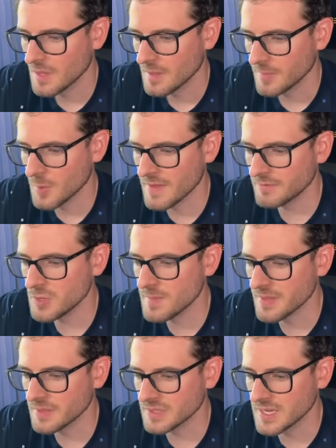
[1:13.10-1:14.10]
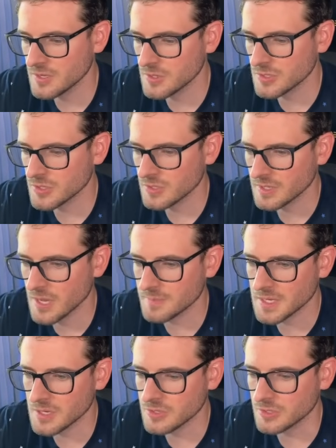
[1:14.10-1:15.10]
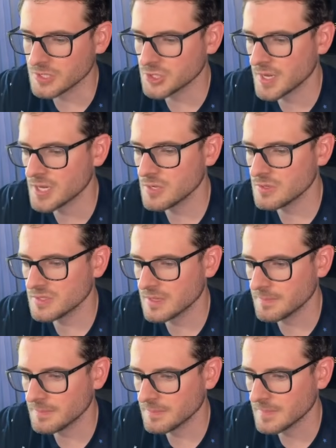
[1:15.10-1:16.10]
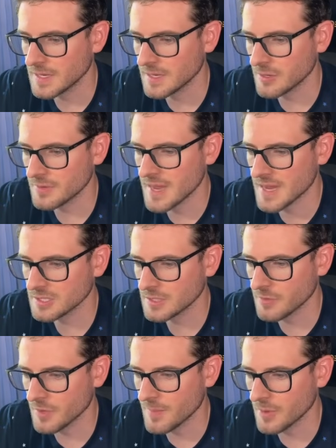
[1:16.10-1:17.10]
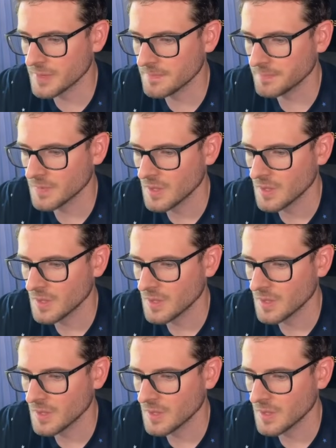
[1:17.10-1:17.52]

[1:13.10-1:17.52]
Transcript: But we have two methods, get user and update user. Let's try to use them in our React server component.